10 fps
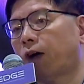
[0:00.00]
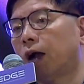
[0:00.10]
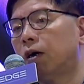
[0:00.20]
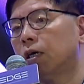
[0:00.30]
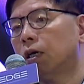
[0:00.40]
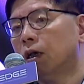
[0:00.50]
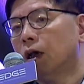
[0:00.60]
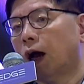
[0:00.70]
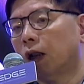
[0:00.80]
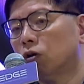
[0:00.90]
do
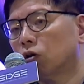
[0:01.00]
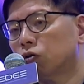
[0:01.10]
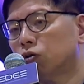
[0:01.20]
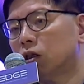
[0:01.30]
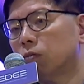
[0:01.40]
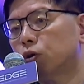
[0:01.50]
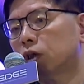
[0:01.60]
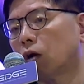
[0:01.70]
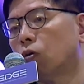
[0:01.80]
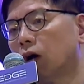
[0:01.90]
transaction in a
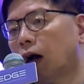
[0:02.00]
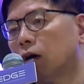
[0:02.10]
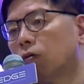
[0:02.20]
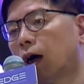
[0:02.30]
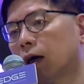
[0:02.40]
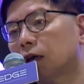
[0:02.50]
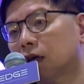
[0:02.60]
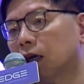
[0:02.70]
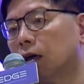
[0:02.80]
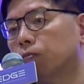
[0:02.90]
relatively
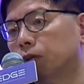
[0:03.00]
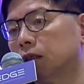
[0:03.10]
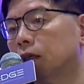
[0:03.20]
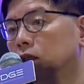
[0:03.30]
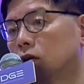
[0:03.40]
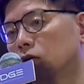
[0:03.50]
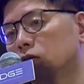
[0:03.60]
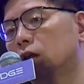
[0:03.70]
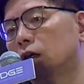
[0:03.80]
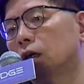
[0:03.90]
transparent way.
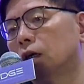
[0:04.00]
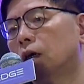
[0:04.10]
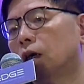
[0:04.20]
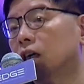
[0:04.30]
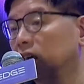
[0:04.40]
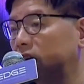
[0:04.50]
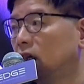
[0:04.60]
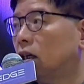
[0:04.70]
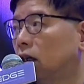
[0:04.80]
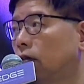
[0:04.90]
But for
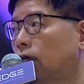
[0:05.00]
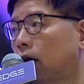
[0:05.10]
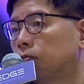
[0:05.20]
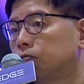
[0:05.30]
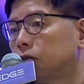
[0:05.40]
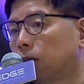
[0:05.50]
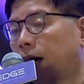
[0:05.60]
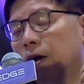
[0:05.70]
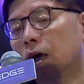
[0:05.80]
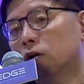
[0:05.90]
you, if you don't want
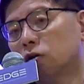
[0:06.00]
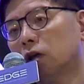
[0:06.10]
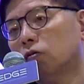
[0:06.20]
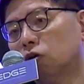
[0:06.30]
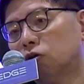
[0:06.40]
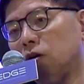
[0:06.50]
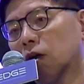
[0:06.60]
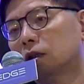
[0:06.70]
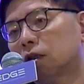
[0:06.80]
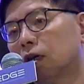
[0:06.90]
to
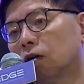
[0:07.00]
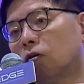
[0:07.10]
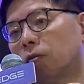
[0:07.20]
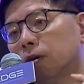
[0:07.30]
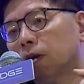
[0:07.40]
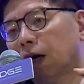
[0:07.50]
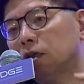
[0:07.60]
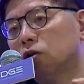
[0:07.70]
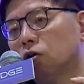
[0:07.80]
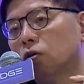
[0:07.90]
expose some of the
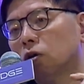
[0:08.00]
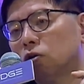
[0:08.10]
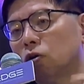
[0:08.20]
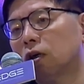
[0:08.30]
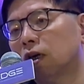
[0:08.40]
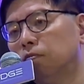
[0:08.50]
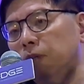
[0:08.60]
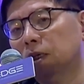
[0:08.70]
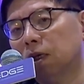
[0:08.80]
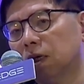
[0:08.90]
information,
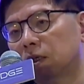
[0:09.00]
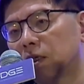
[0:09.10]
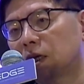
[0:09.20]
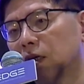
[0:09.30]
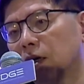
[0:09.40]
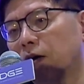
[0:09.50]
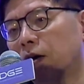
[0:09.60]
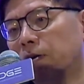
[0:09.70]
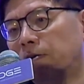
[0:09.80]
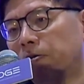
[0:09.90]
then it will be
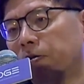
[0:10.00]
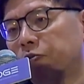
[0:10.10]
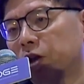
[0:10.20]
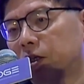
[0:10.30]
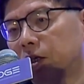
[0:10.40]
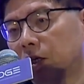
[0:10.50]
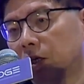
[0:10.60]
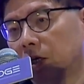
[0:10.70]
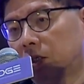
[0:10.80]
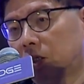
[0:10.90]
proving
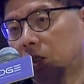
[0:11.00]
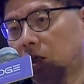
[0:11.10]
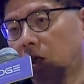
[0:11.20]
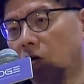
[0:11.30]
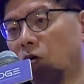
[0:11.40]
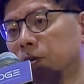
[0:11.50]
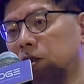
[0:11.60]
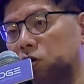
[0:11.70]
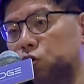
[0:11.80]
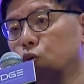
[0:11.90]
to be very
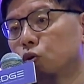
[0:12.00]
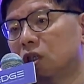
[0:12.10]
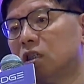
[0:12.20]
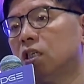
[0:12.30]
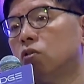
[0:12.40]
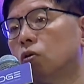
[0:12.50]
suspicious.